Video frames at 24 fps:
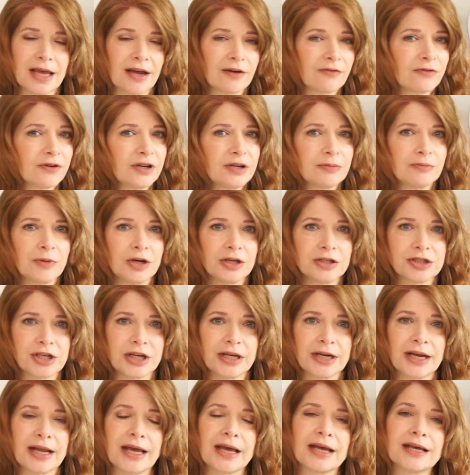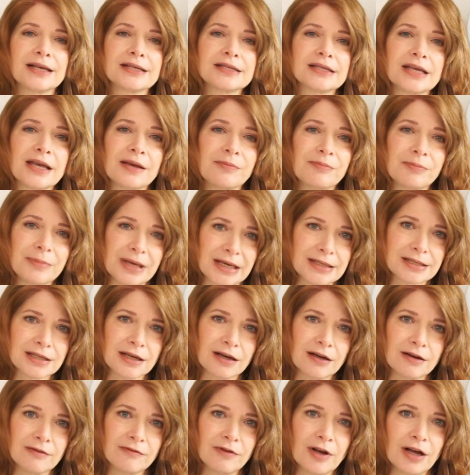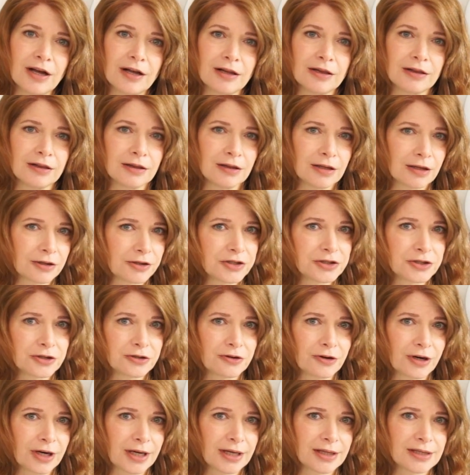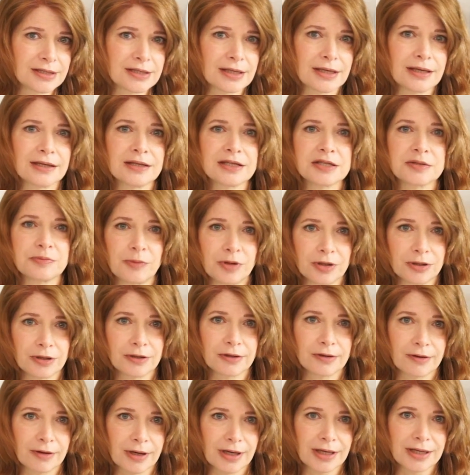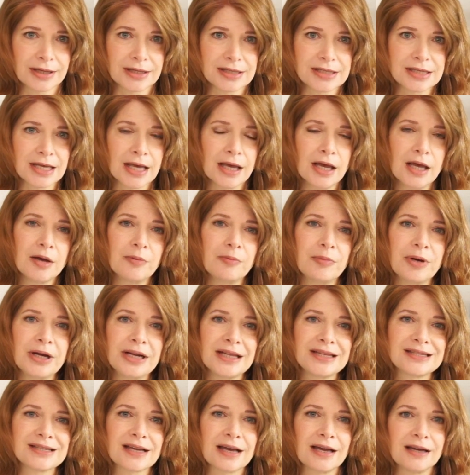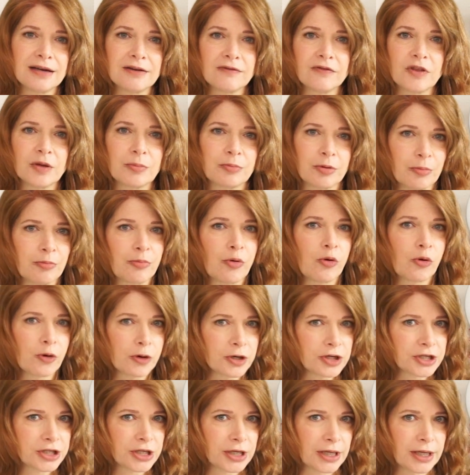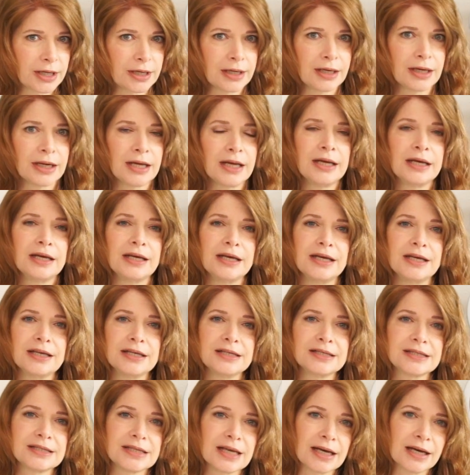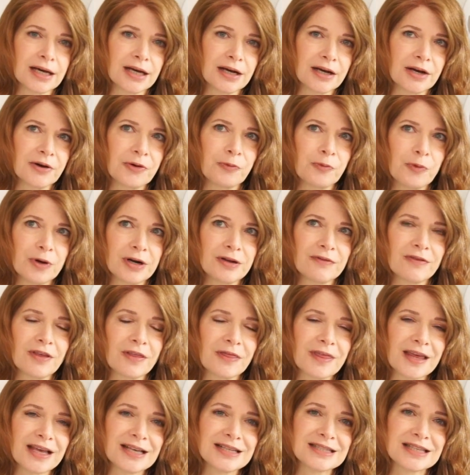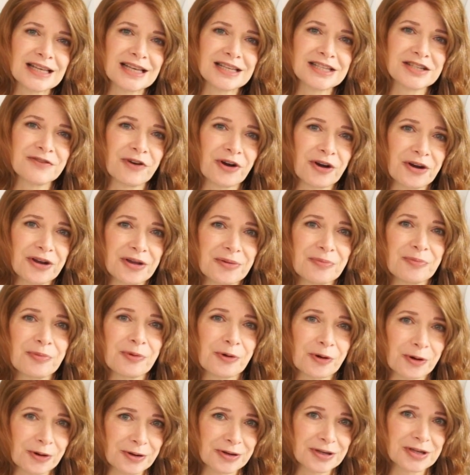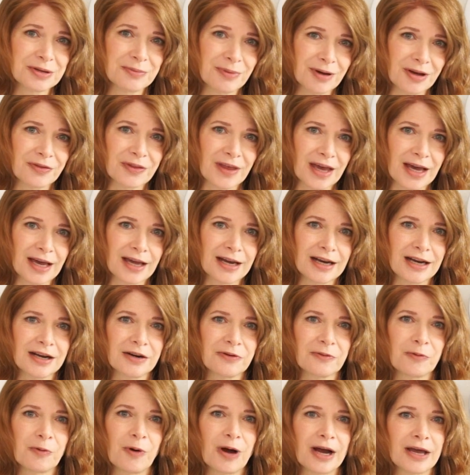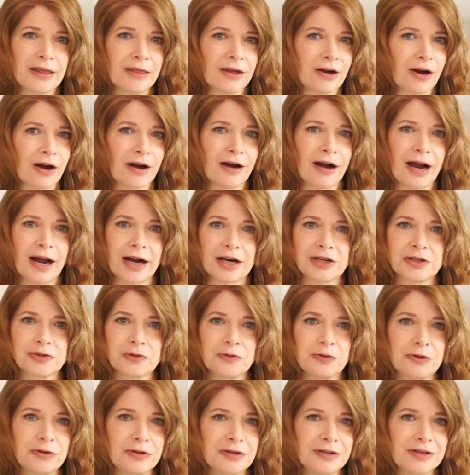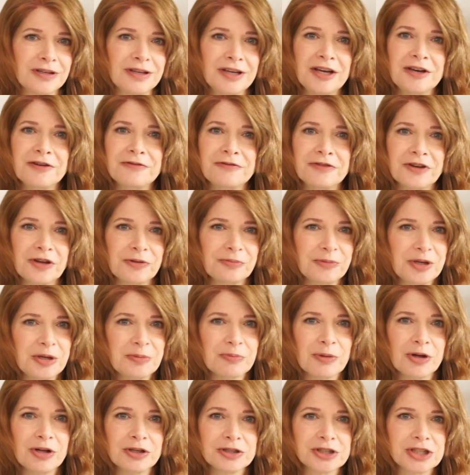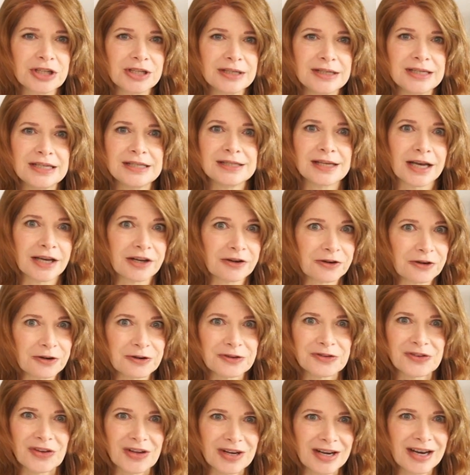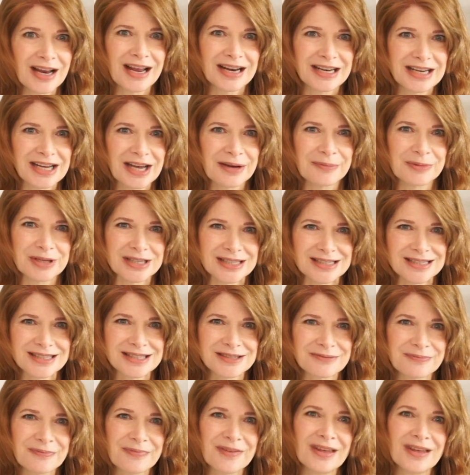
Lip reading: Every emulsion has a mix of larger grains and smaller grains, but it's kind of the proportion is one of the things that's very important about that and why there are actual film emulsion designers and chemists.